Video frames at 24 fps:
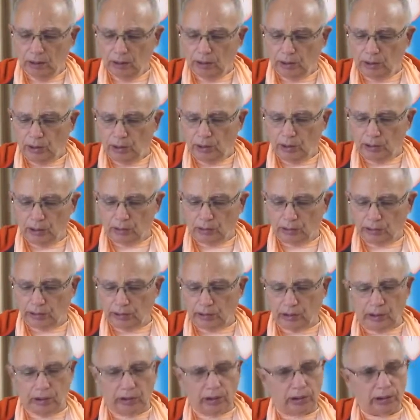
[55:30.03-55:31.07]
Srila
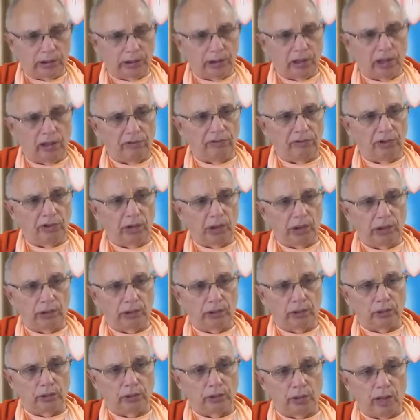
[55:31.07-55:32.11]
Krishna Das
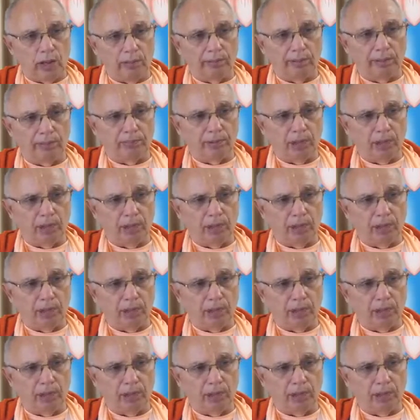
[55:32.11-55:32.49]
Kaviraj Goswami